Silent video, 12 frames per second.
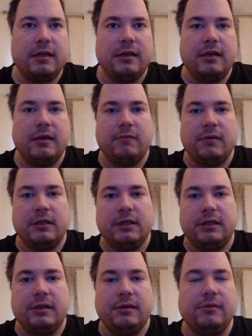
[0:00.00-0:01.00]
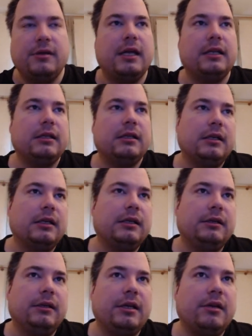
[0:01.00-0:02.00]
And then once you do that,
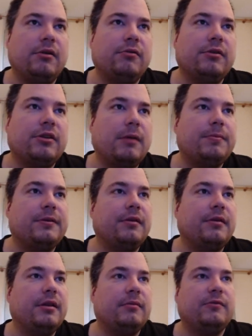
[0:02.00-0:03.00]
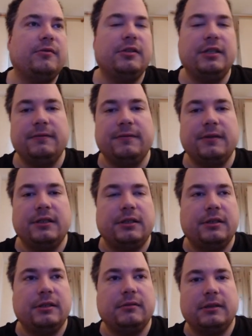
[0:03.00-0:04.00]
you can always upsell them for different
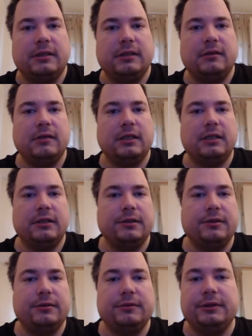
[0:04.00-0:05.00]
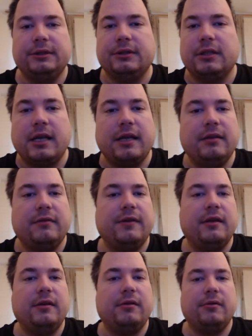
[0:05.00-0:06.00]
services, right? So your client
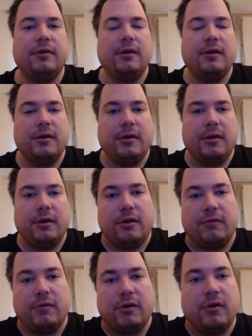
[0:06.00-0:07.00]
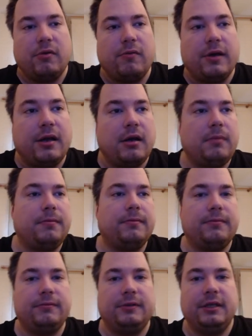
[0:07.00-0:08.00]
value will go way up.
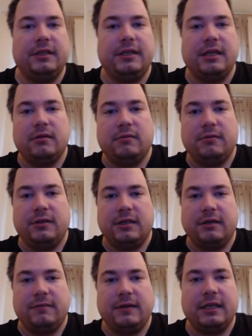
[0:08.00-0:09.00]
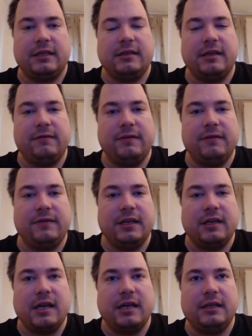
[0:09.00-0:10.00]
Instead of just having, let's say, 50
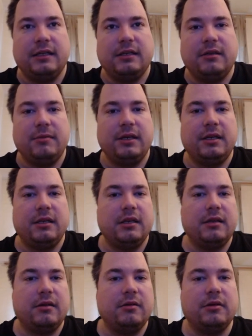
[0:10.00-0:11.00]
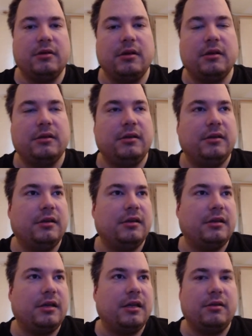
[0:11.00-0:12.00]
clients to make you $10,000, you
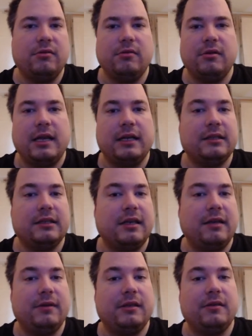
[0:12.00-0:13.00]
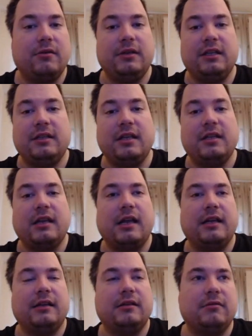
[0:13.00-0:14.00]
just can do it, like, say, with only 10
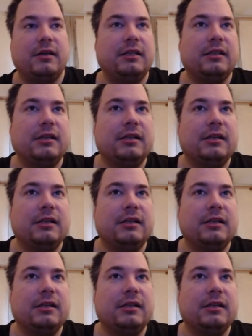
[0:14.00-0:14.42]
clients, right?